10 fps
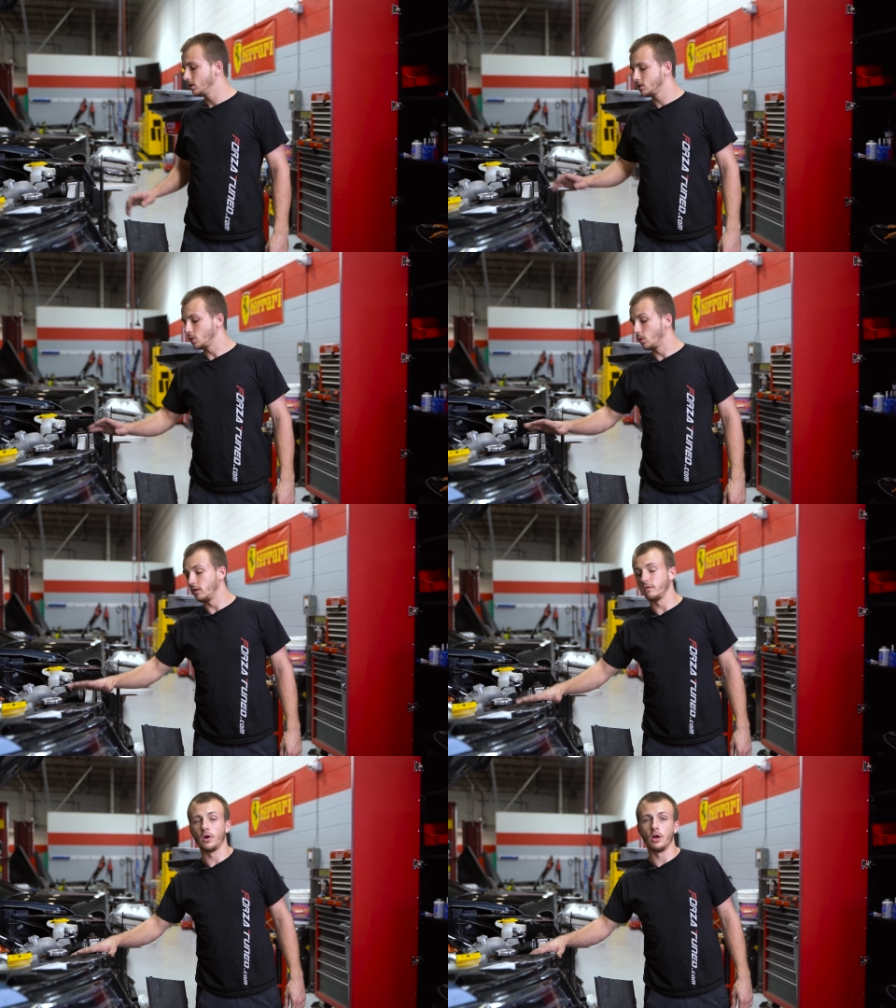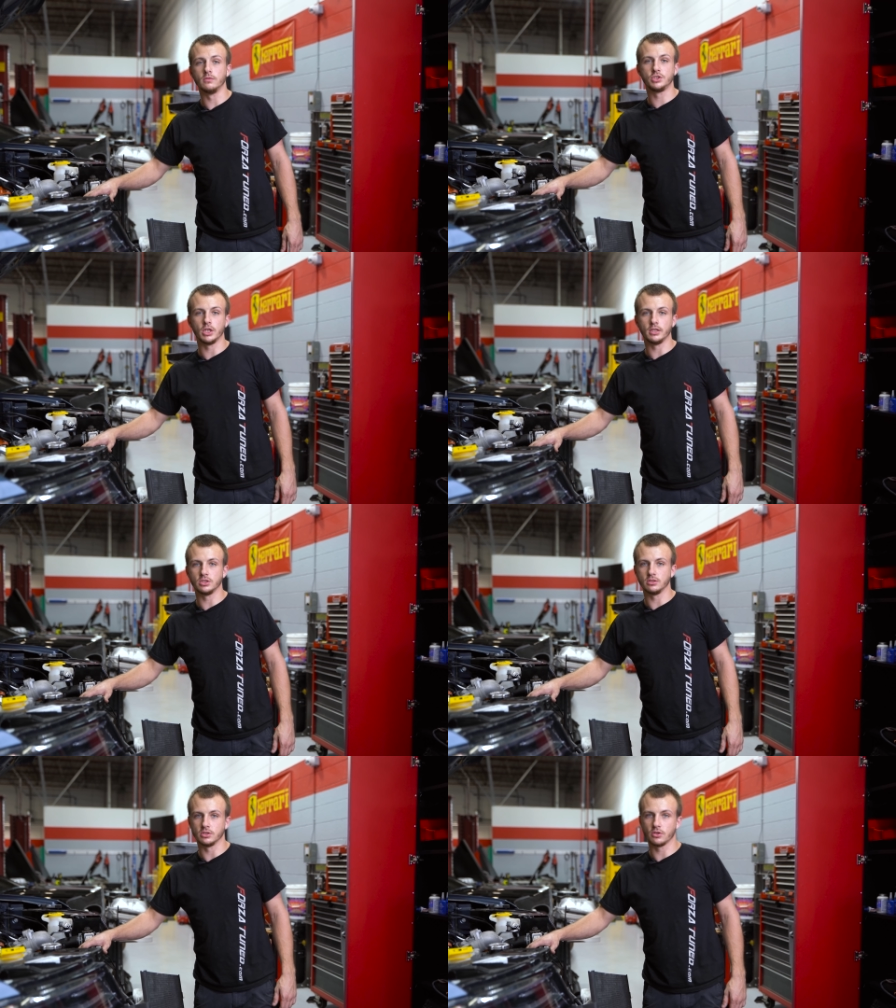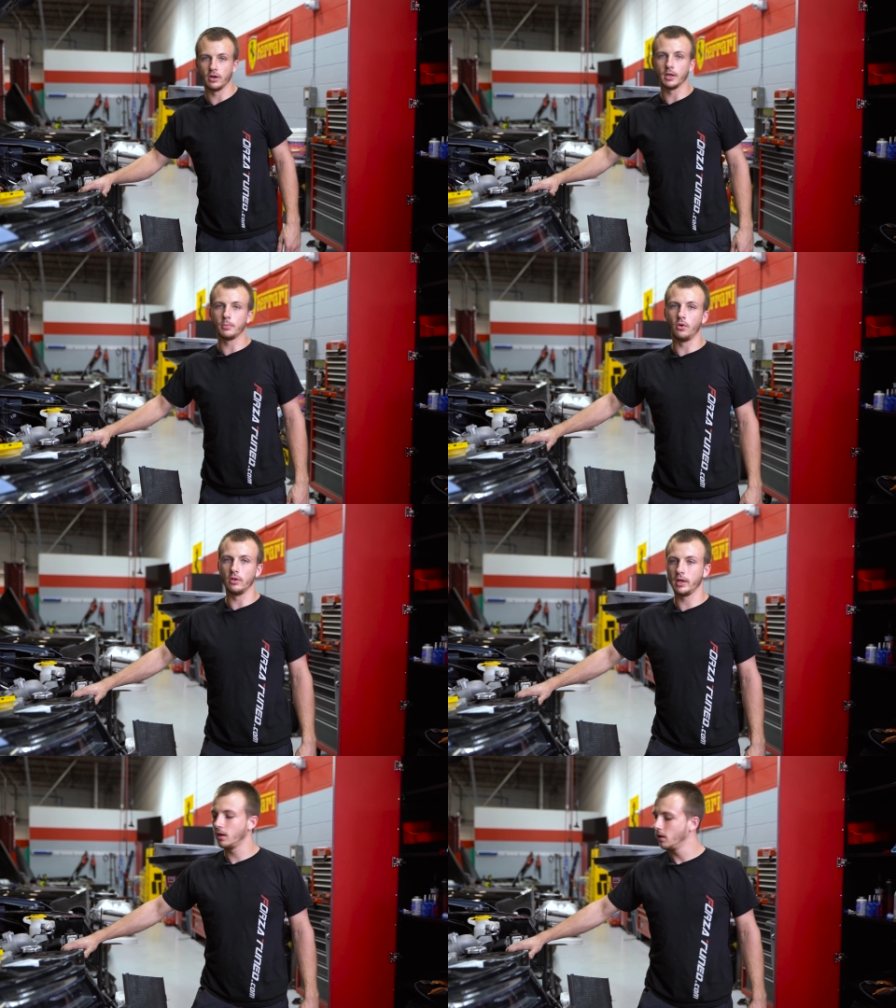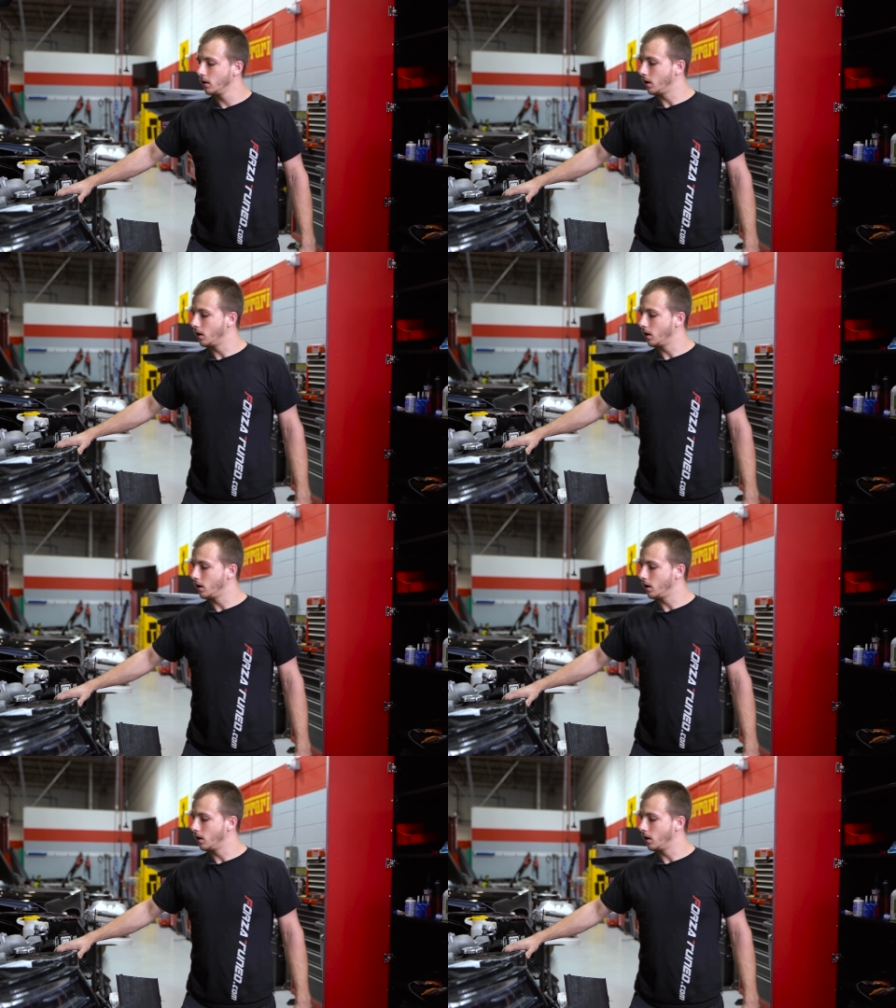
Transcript: So it involves changing this crank pulley.